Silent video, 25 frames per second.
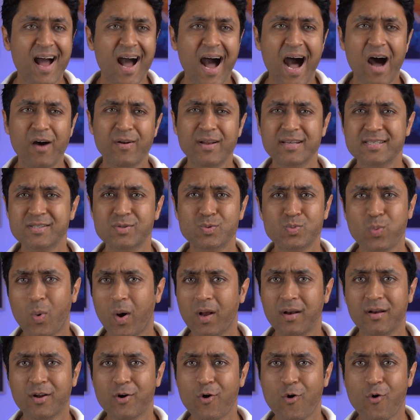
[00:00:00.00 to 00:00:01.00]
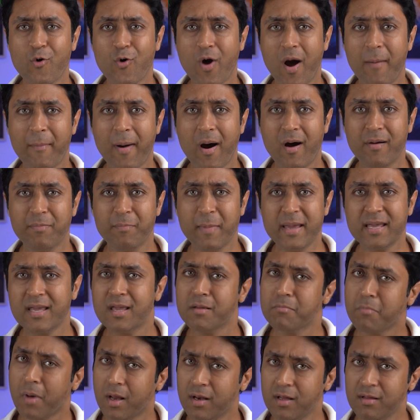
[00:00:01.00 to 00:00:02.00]
How does one go about
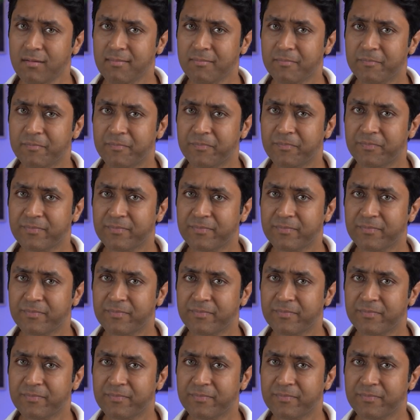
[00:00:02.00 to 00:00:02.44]
making money?